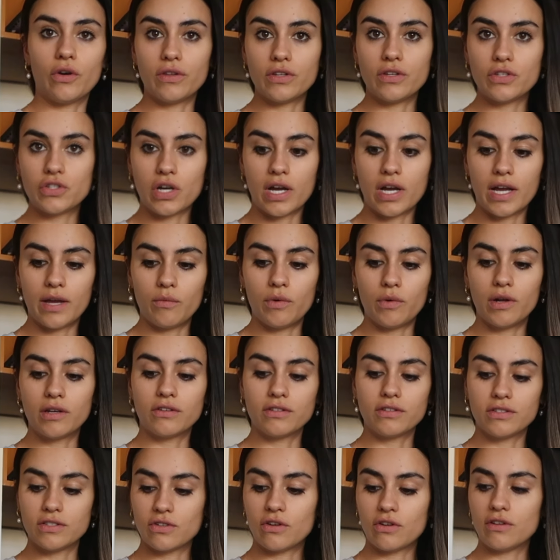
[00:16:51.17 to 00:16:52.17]
got the giant one
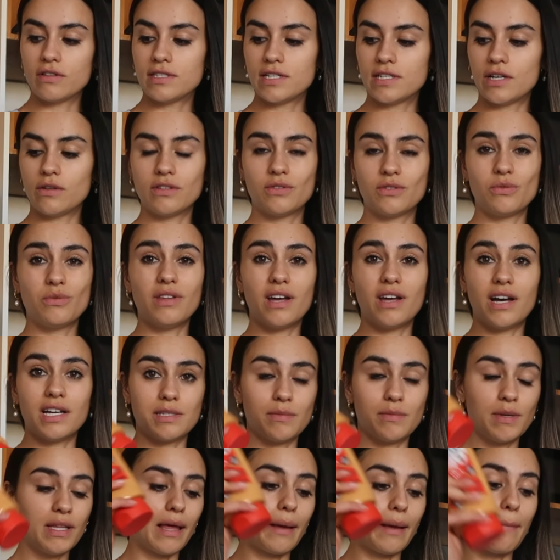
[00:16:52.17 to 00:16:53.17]
because on sale. This will
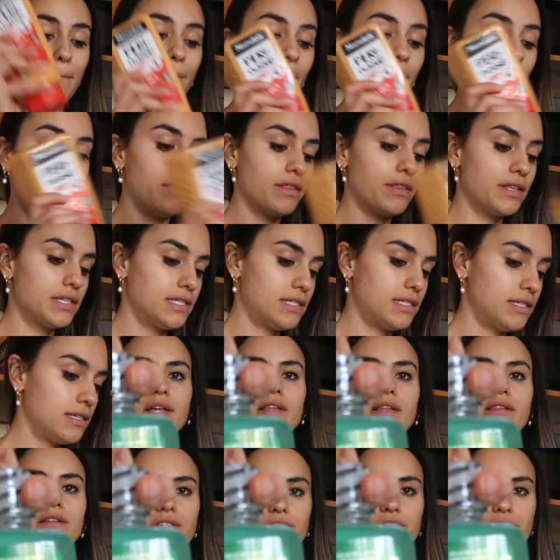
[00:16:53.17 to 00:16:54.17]
last me like months.
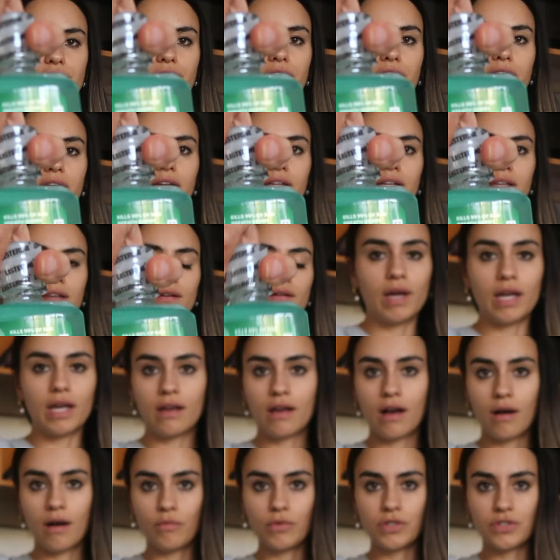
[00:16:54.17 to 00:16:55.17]
Listerine, my
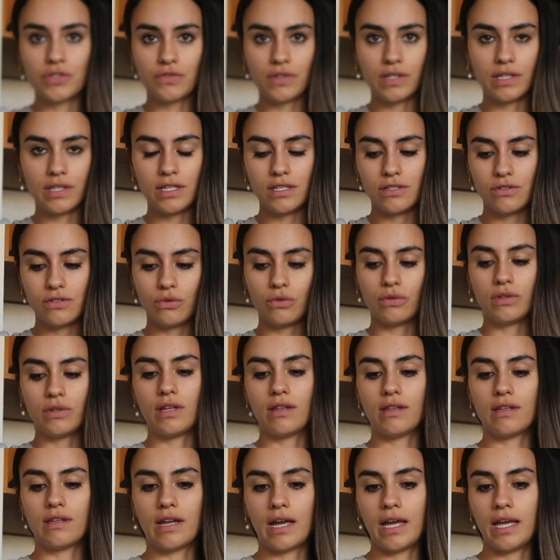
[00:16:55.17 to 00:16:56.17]
gum was really sore the
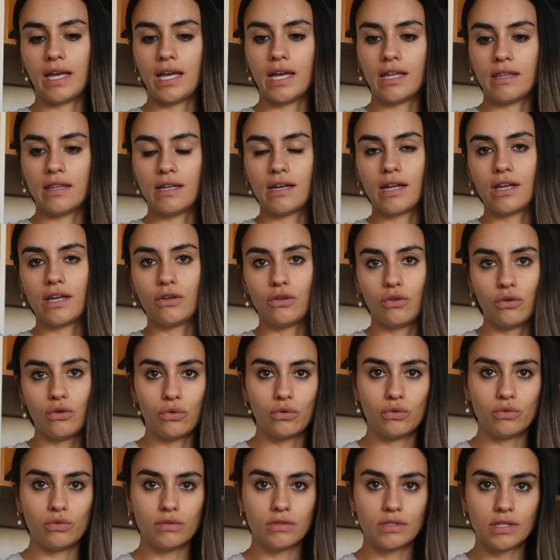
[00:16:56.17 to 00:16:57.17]
other day, and then I
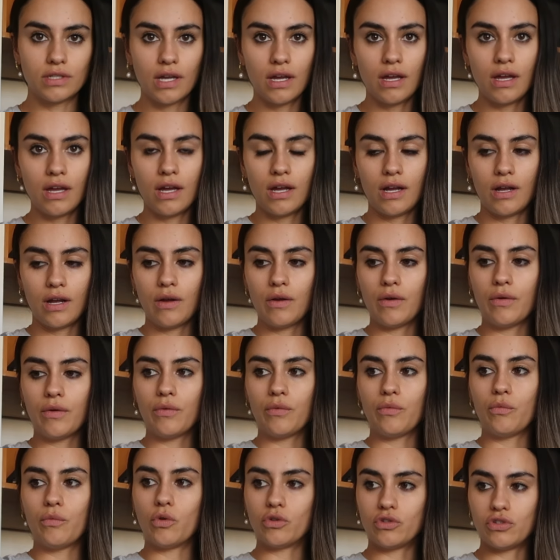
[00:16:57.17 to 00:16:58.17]
googled
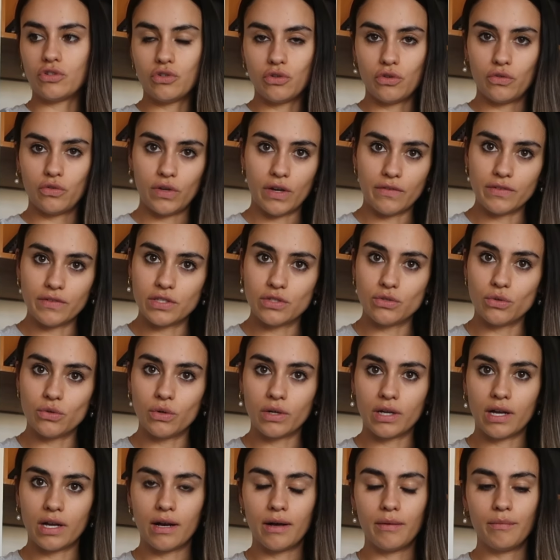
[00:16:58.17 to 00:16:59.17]
what to do if you have a
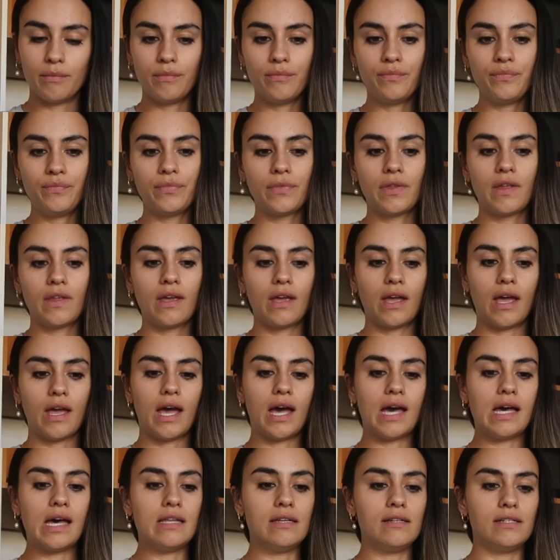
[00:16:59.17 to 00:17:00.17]
sore gum,
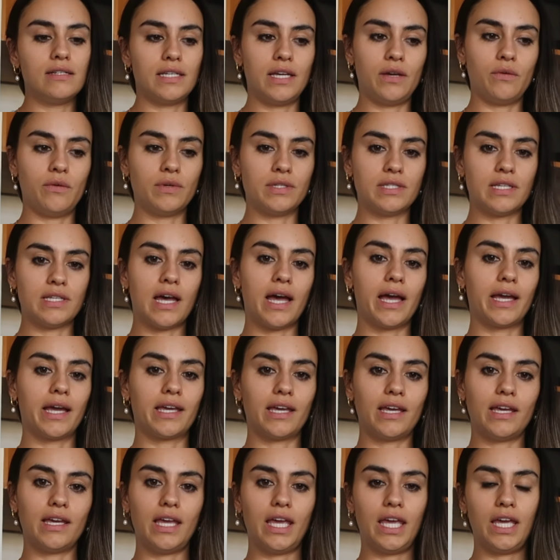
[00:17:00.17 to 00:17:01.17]
and it was like
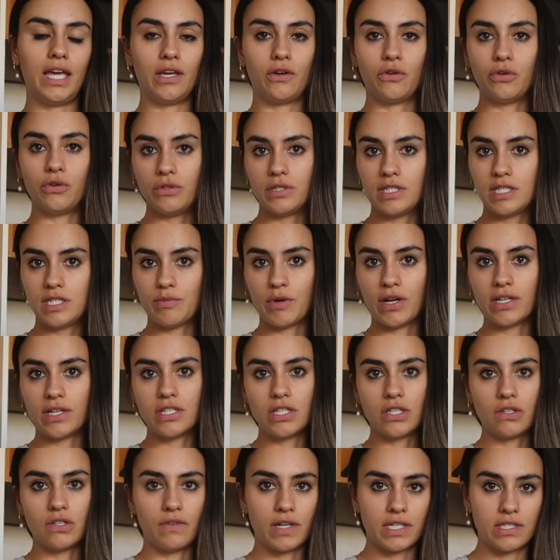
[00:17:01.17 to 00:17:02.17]
it could spread
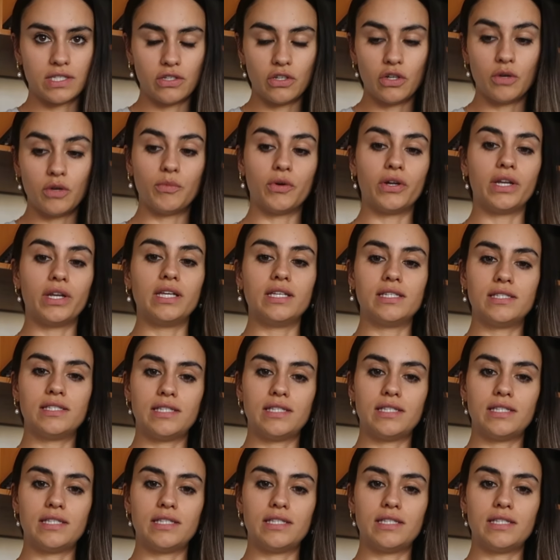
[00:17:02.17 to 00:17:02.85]
to the rest of your body.